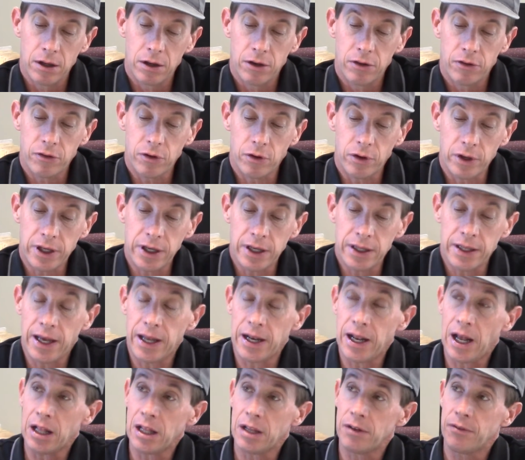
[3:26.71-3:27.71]
So again,
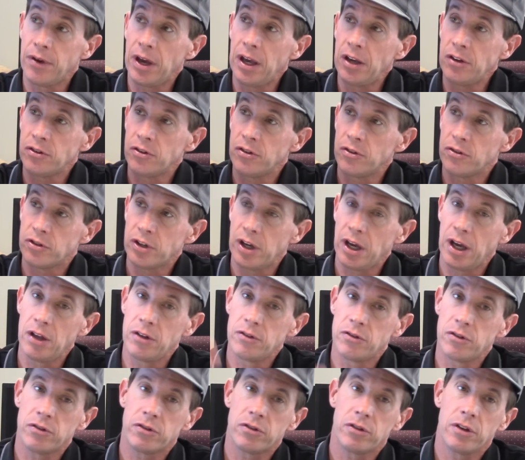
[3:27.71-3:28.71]
that elevation
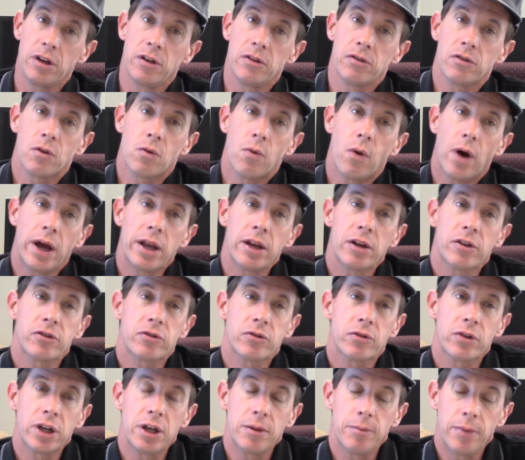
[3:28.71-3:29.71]
change is quite
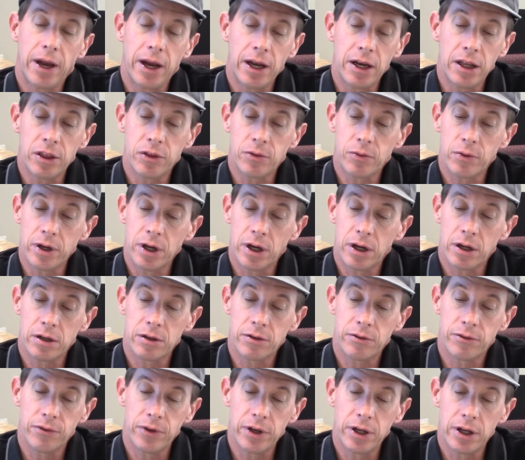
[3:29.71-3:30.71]
extreme.
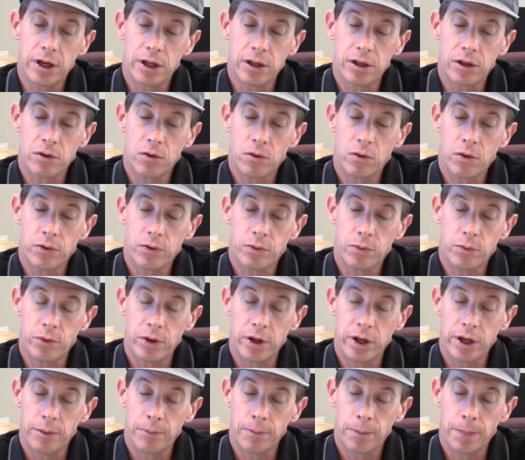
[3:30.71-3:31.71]
8,300 feet on the North
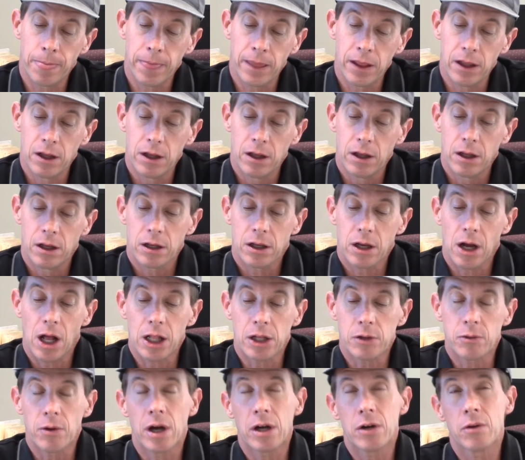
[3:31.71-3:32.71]
Rim.
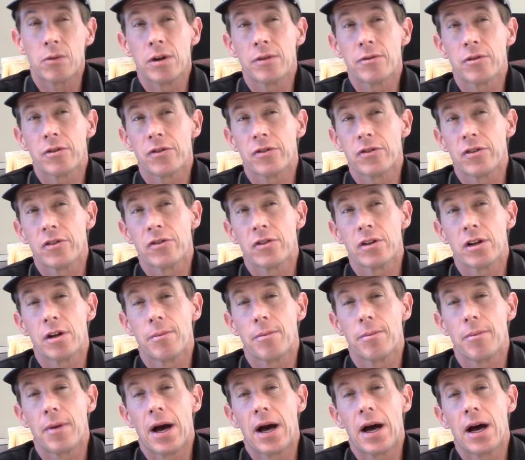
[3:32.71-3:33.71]
Colorado River sits at
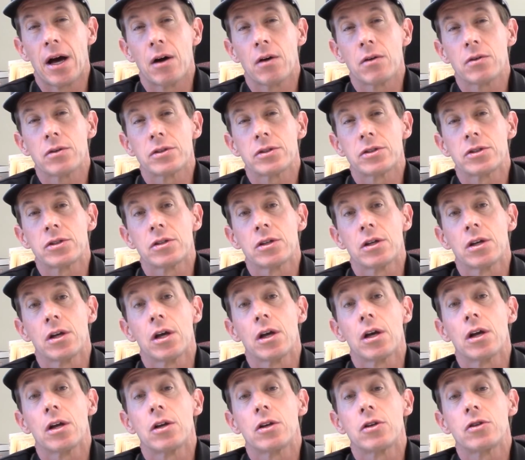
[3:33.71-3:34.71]
about
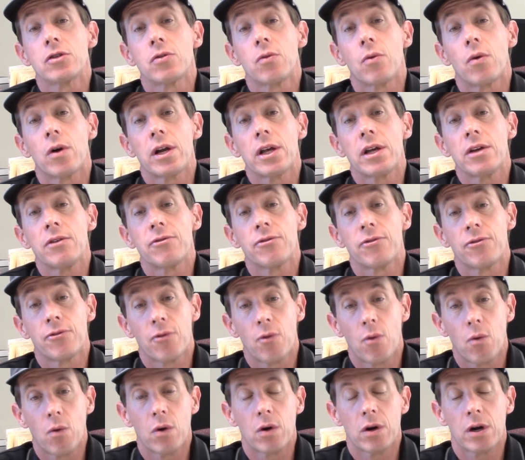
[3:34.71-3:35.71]

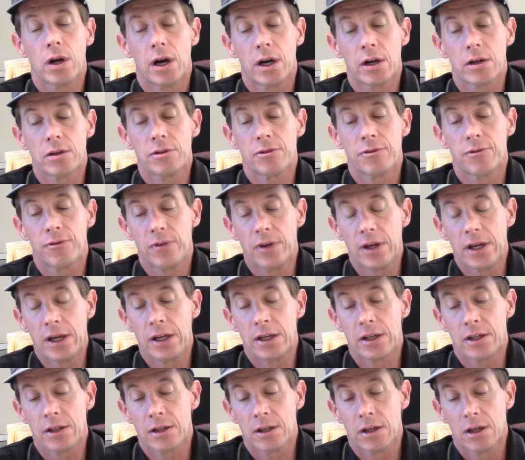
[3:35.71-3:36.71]
2,400 feet.